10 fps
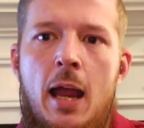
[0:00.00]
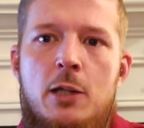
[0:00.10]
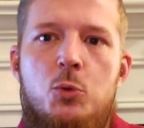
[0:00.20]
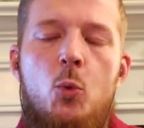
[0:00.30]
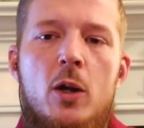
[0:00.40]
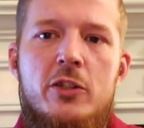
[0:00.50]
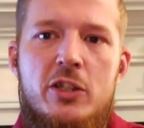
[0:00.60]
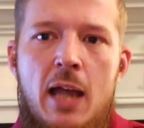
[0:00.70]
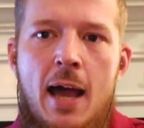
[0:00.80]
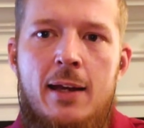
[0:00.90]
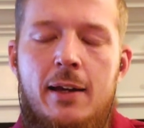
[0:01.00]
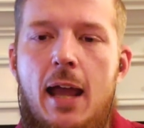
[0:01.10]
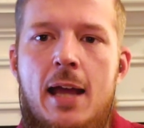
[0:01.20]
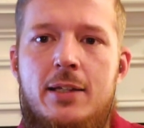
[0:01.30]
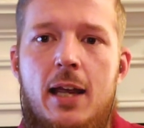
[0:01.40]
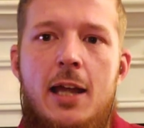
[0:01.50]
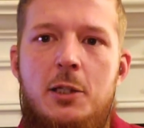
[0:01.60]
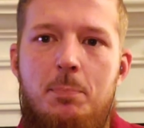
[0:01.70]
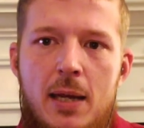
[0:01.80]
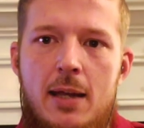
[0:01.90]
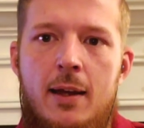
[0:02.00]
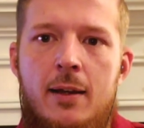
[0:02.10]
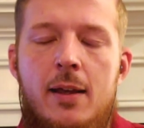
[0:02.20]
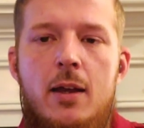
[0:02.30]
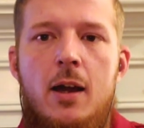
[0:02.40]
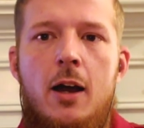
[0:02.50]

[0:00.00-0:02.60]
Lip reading: as one-sided as it has been